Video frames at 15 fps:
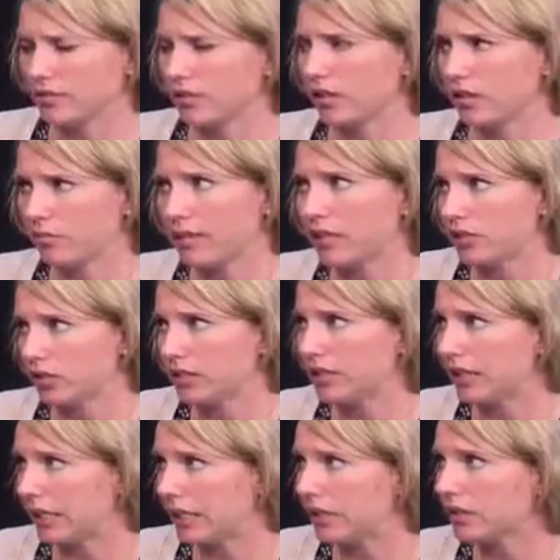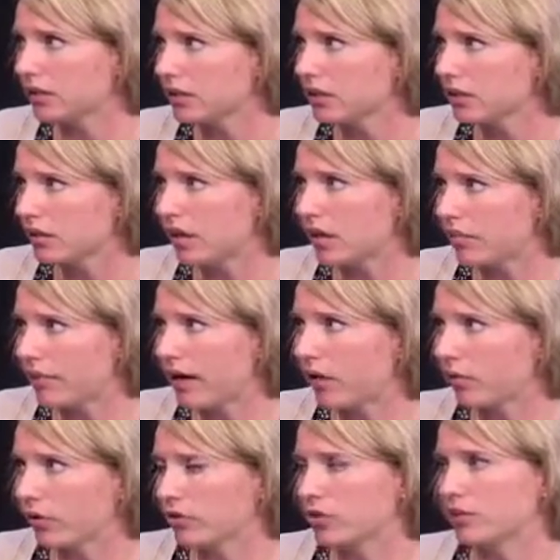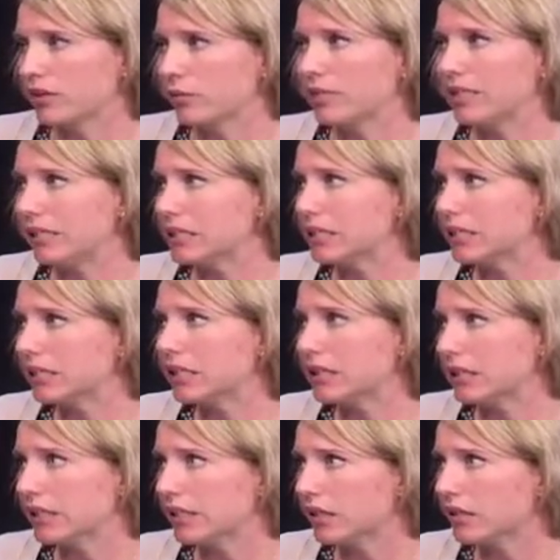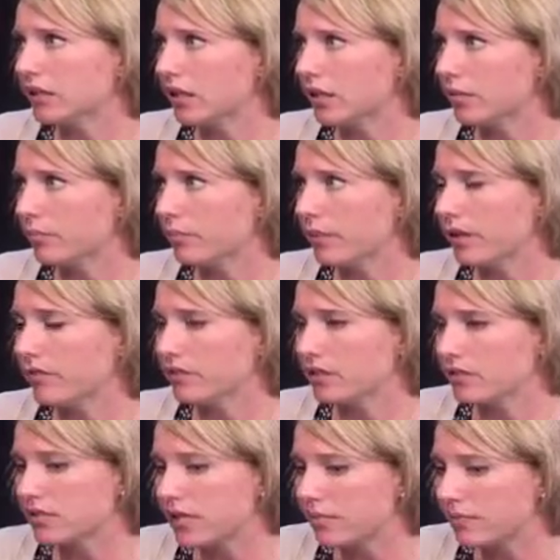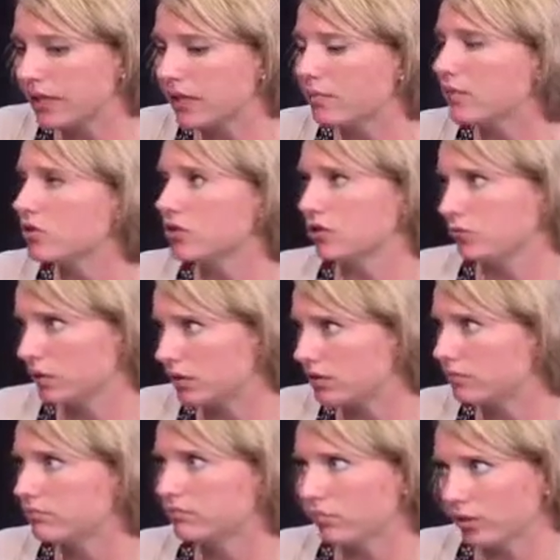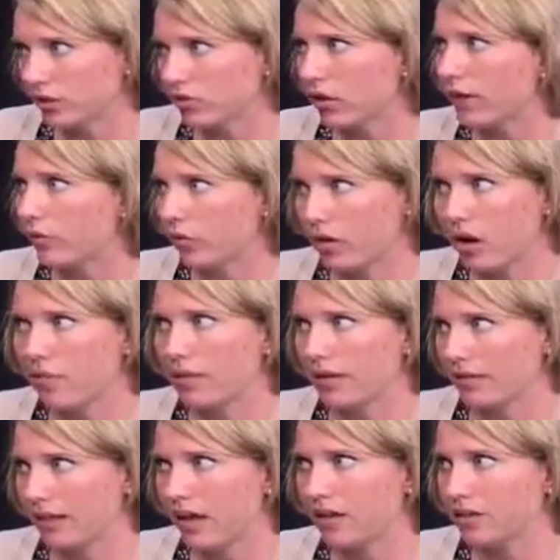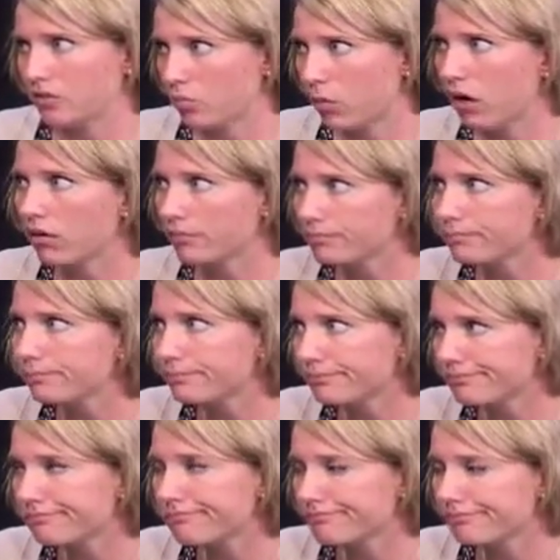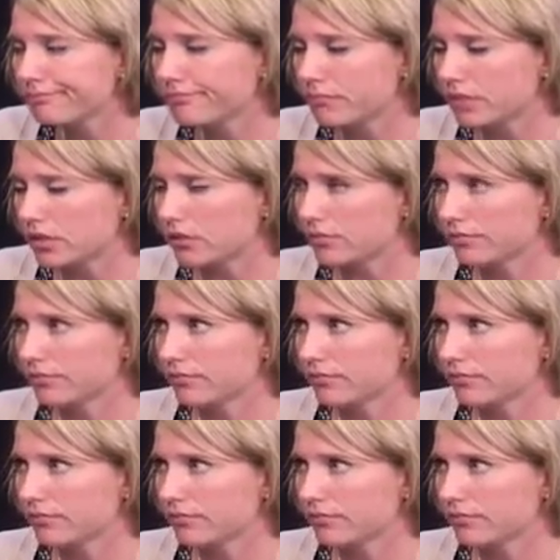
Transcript: on the patient need, how urgently we need to get in there. If it's a same-day admission, we try to accommodate that as well. So